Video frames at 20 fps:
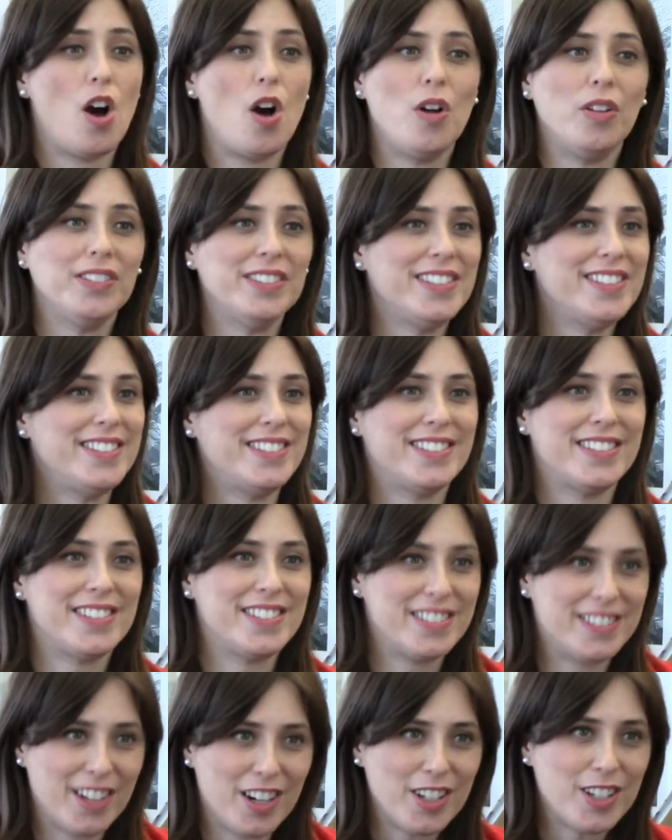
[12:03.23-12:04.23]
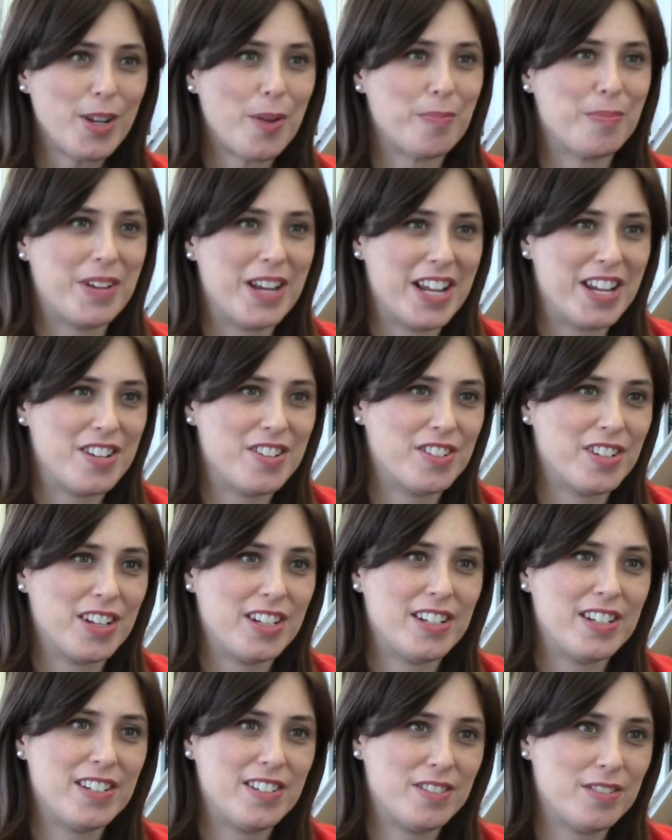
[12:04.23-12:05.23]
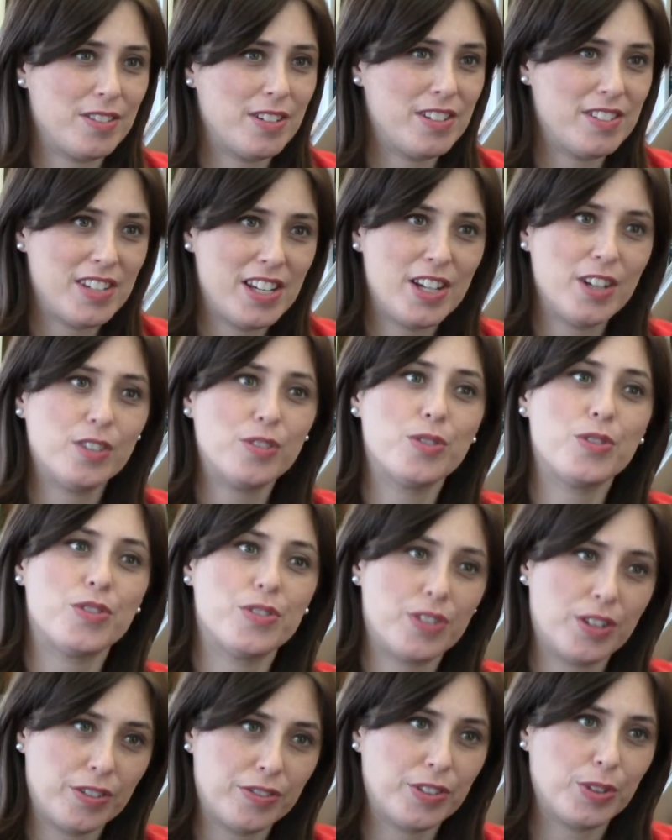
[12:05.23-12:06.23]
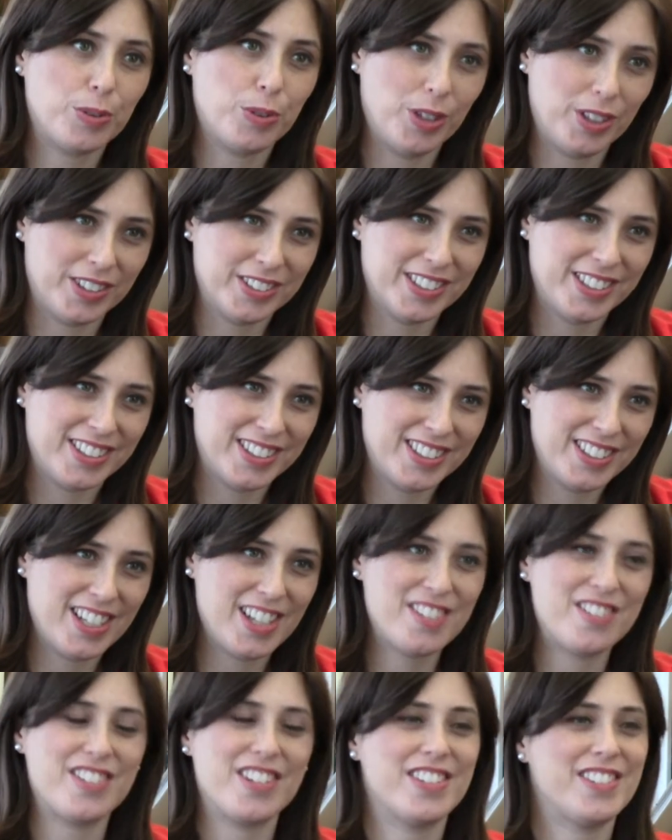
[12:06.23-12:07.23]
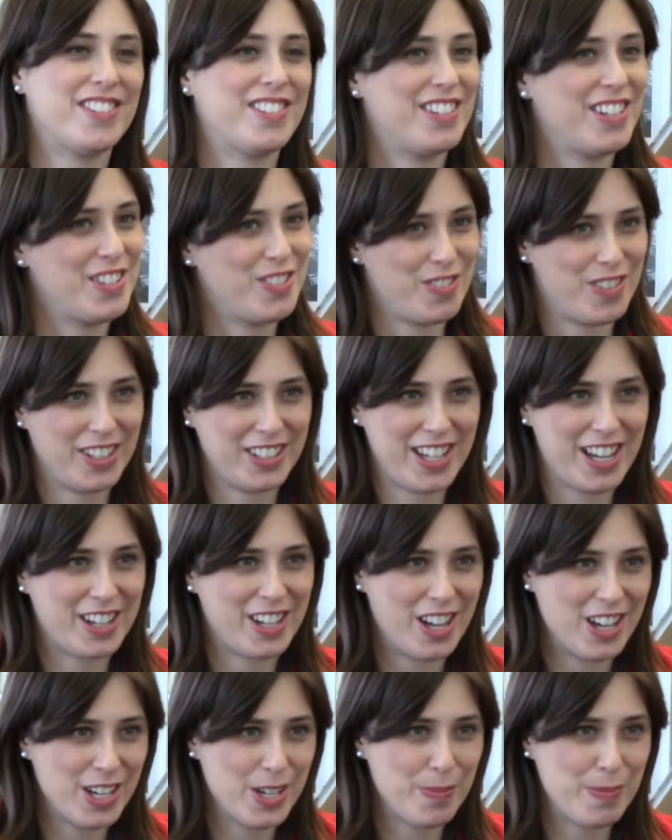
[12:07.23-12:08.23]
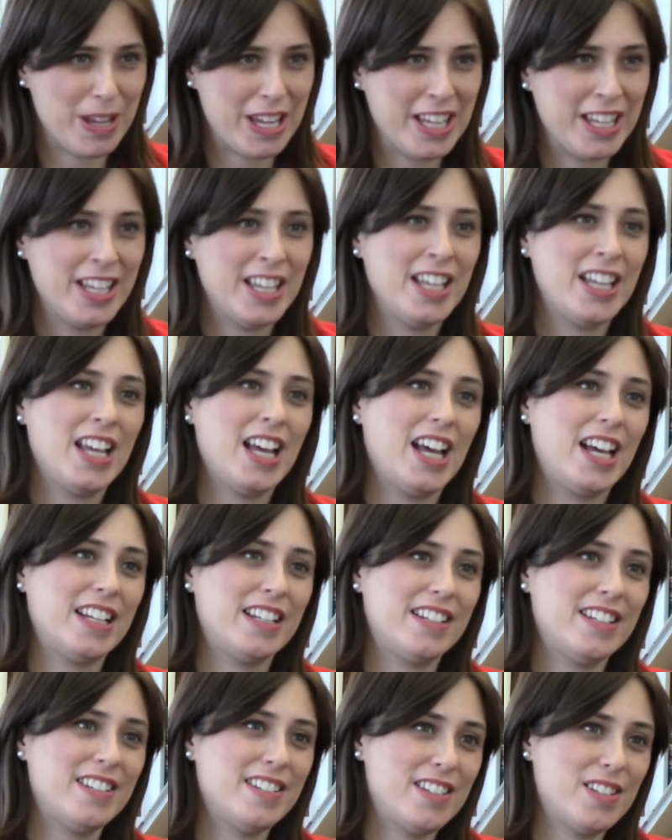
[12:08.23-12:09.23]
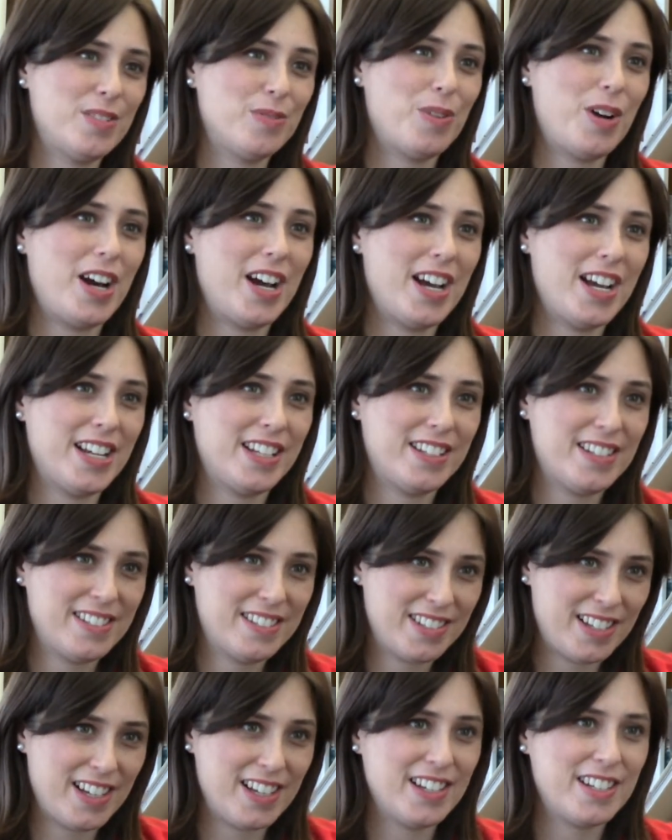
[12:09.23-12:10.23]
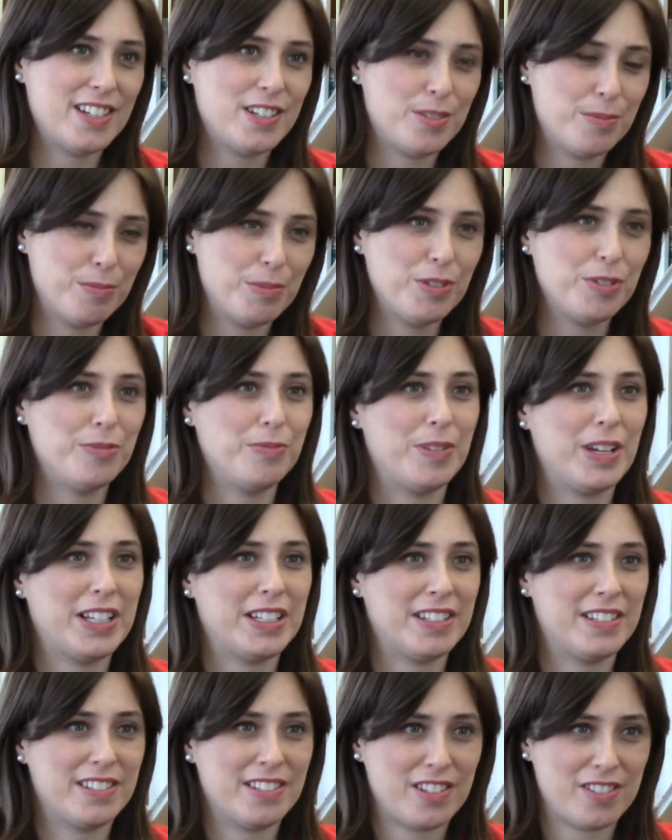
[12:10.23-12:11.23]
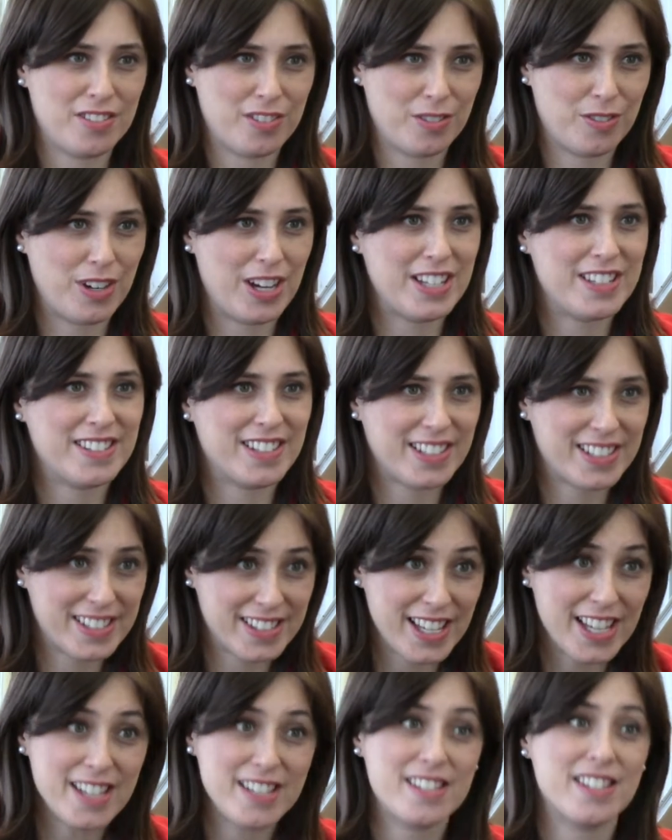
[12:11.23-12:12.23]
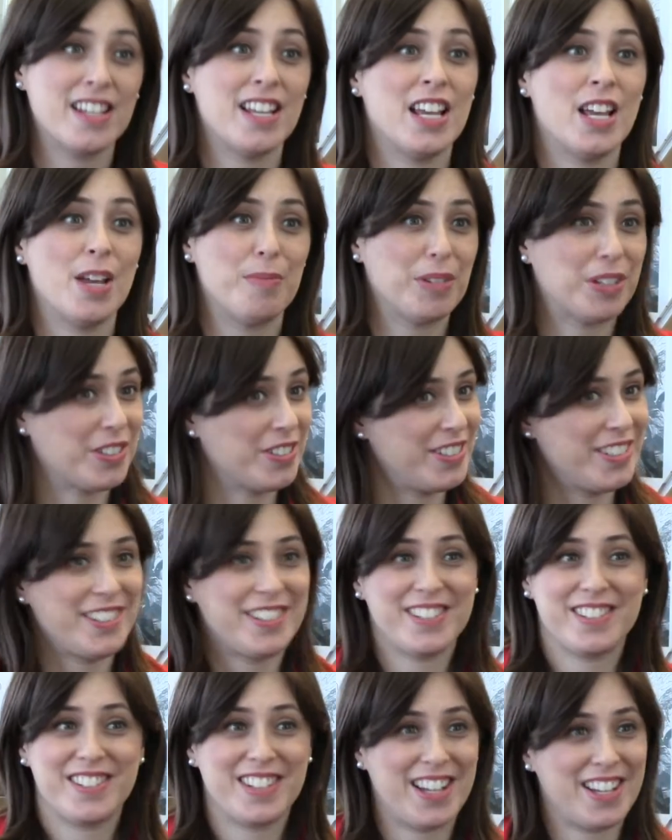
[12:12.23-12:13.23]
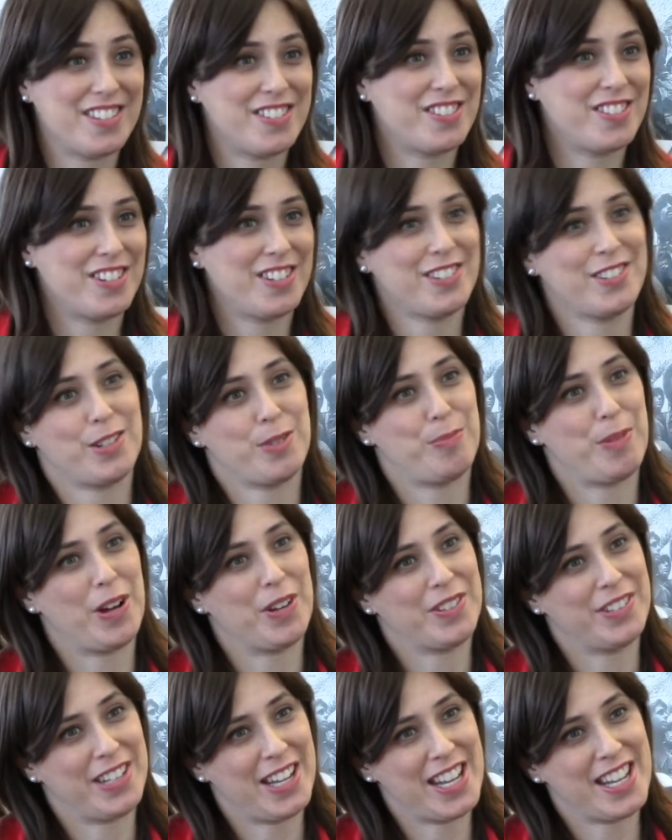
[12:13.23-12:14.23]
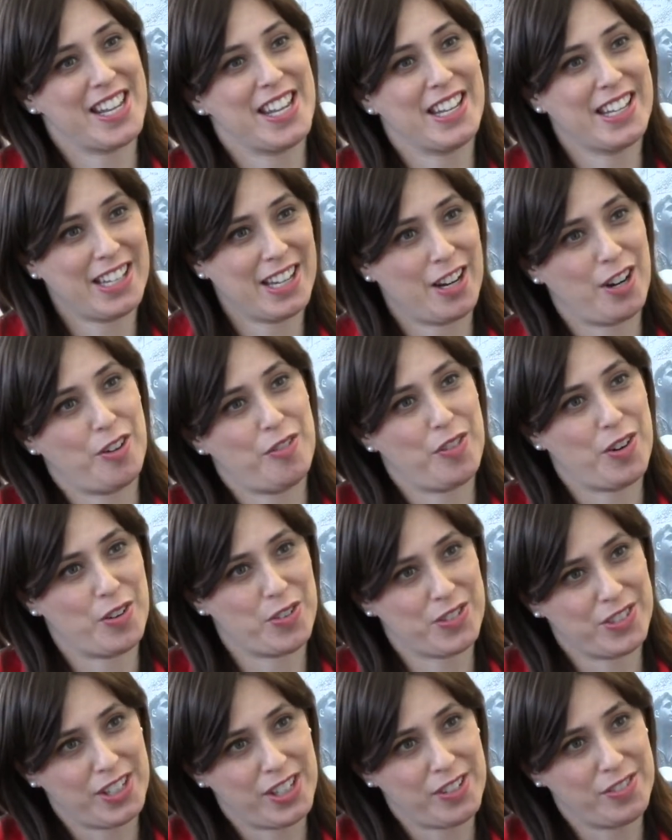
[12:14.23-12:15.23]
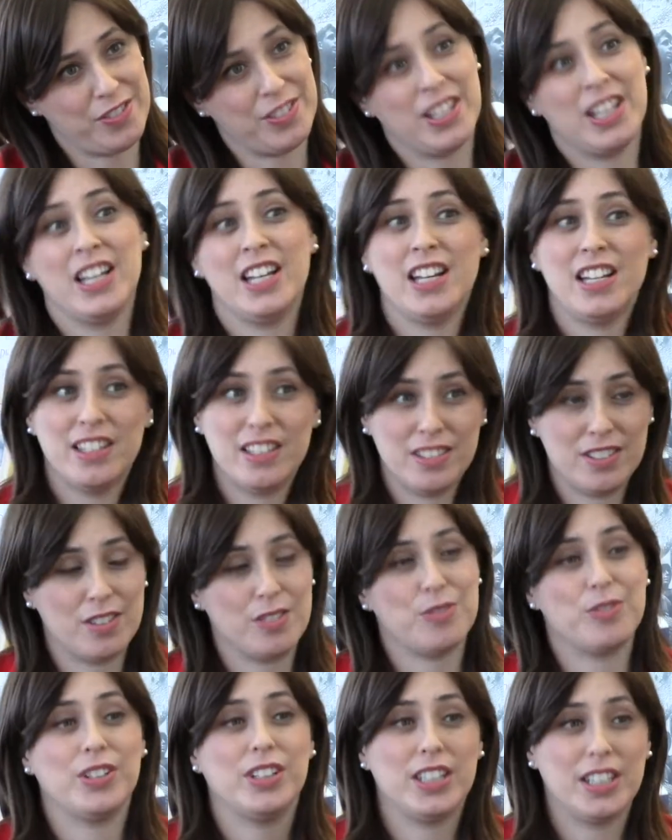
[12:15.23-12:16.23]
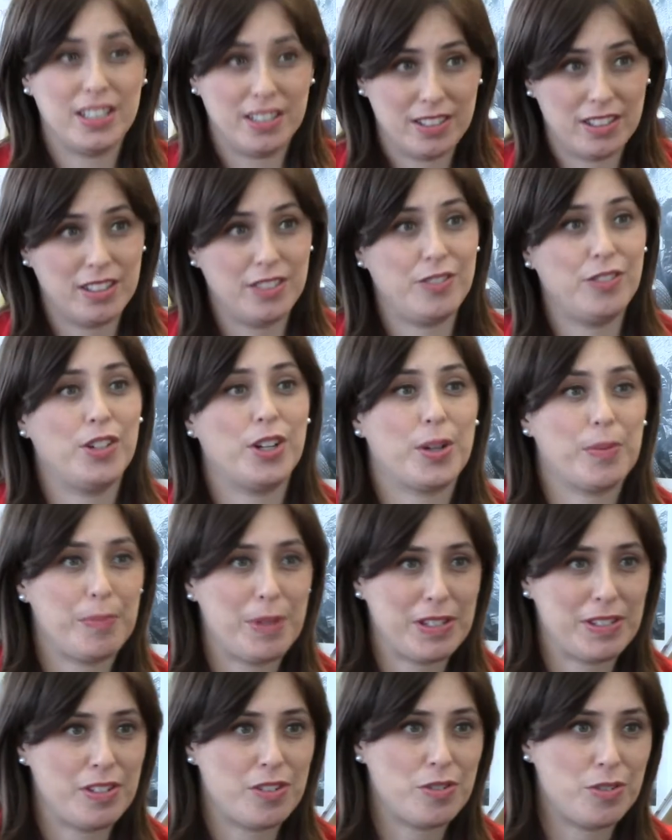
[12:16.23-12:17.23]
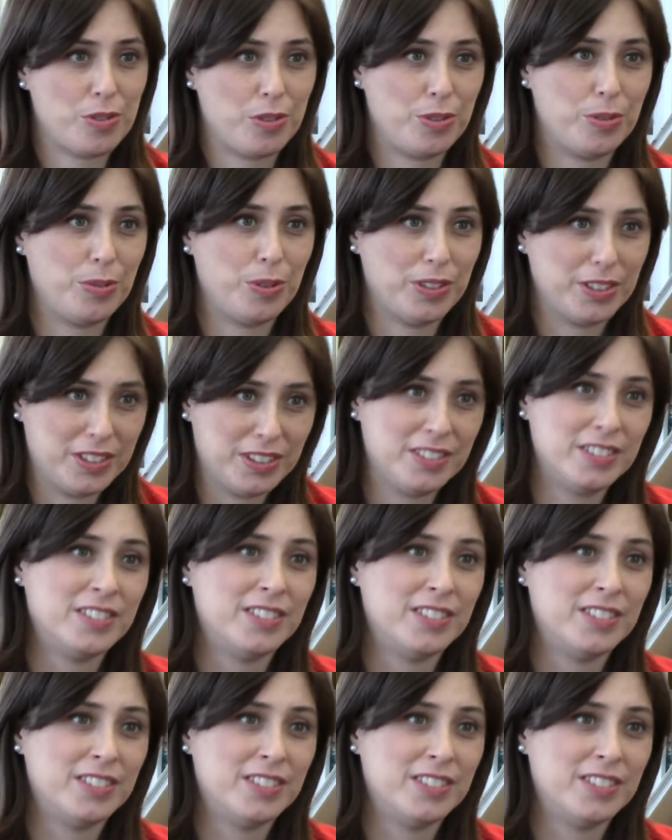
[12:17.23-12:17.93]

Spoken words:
All this startup nation is here to serve the world, not just the Israeli economy. And this is why the Zionist movement is such a great success, because this is not just about taking care of ourselves. This is really delivering a message to the world.